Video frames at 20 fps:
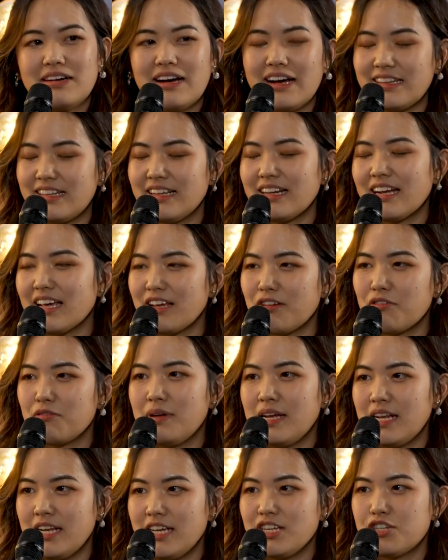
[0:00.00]
I think
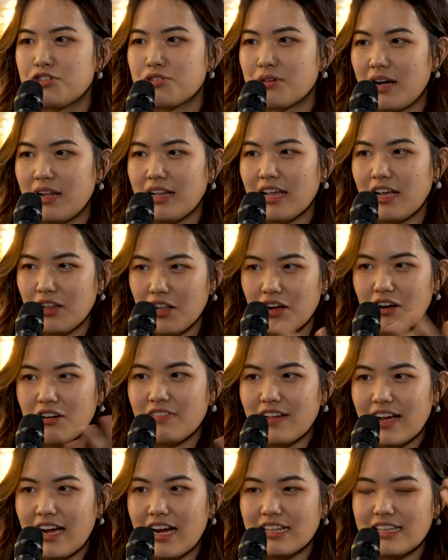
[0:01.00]
really throughout a
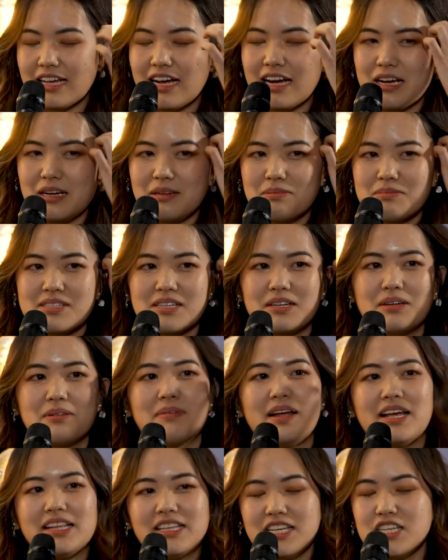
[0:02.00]
lot of hard times,
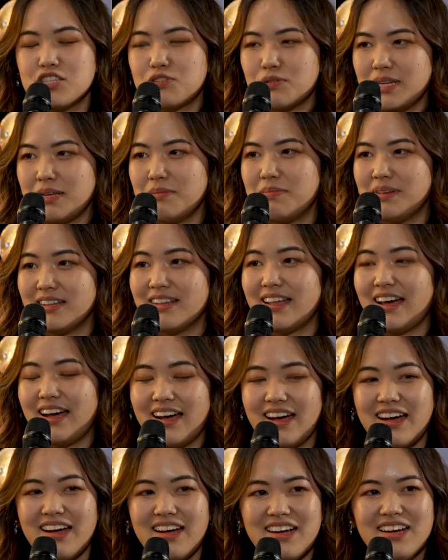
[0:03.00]
I think he's really been
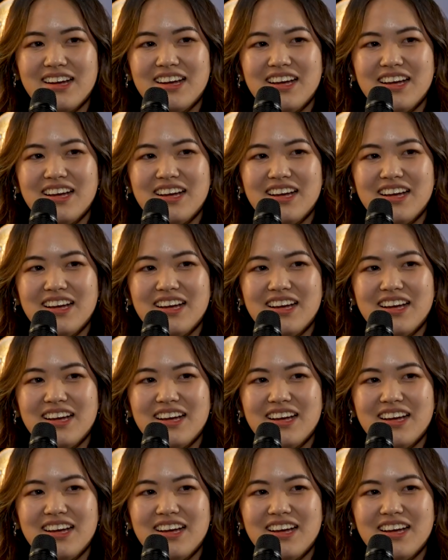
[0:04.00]
there.